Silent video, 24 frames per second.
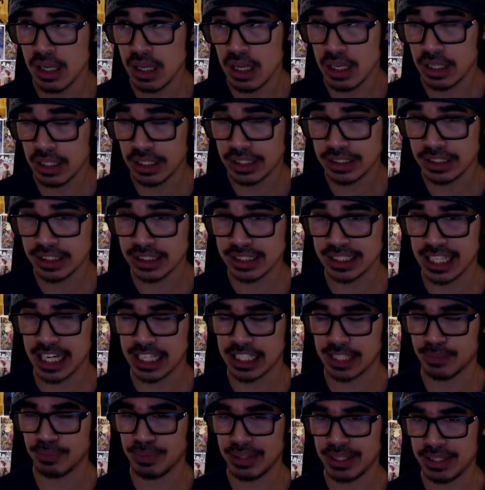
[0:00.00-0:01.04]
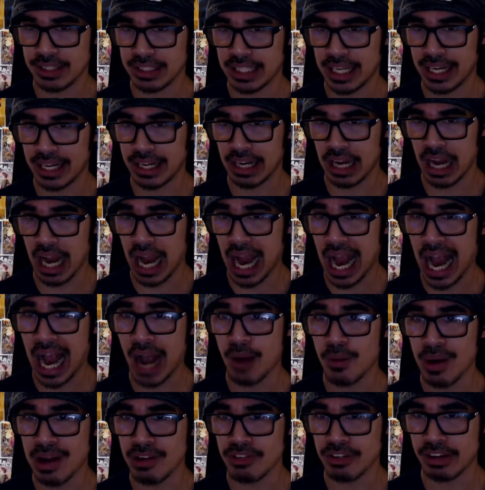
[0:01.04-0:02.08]
It's just gonna be like
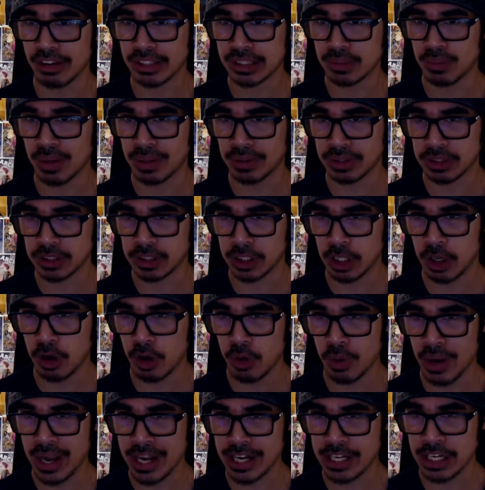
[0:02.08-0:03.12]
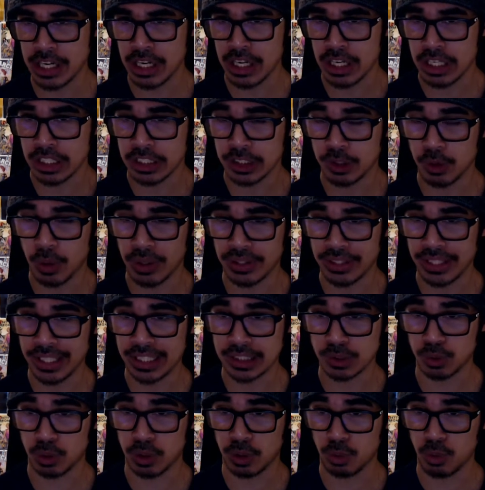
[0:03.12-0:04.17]
how I felt about the show and do I think
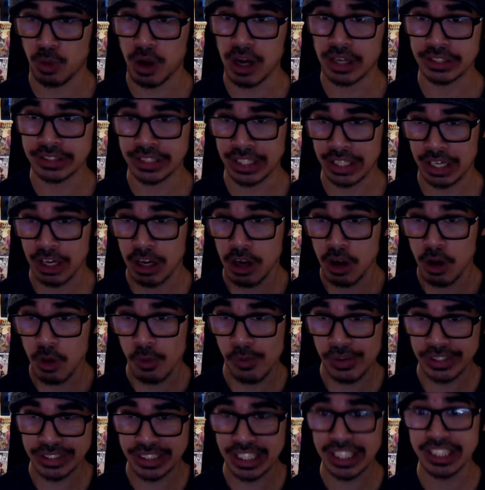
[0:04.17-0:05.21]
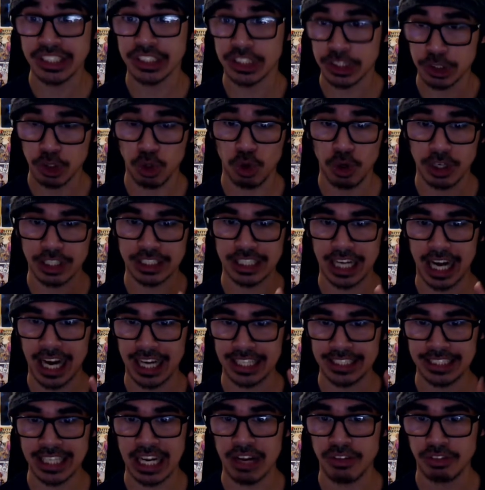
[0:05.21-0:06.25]
it's worth watching, which in short, I
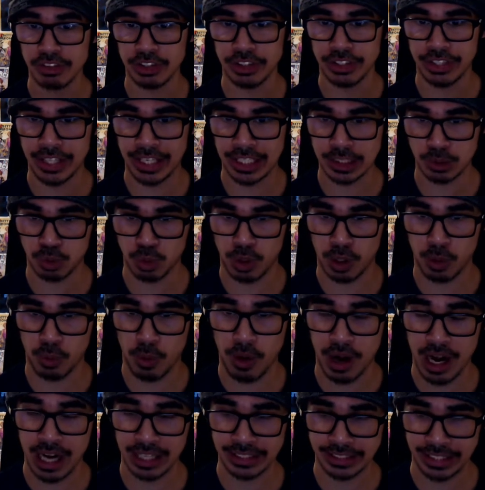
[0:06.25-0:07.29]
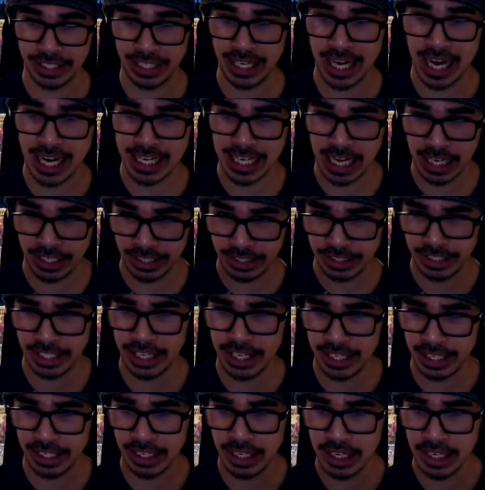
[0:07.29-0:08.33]
definitely think it's worth watching, and I think